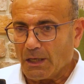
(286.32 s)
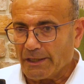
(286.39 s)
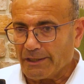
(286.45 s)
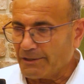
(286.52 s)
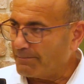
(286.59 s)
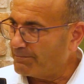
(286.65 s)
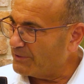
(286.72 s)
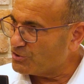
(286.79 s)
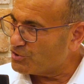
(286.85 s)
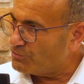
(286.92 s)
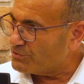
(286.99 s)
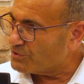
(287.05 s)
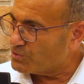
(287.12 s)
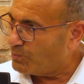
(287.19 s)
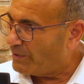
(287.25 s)
in a
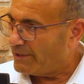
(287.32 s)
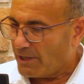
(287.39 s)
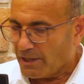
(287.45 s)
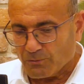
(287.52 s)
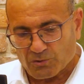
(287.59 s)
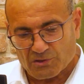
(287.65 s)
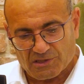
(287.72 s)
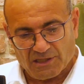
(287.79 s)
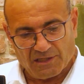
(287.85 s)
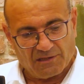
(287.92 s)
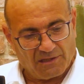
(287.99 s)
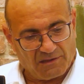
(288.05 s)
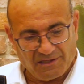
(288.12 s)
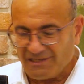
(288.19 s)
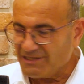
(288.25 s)
picturesque way, I would say
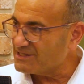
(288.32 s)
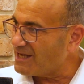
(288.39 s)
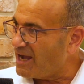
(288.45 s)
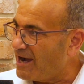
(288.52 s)
that these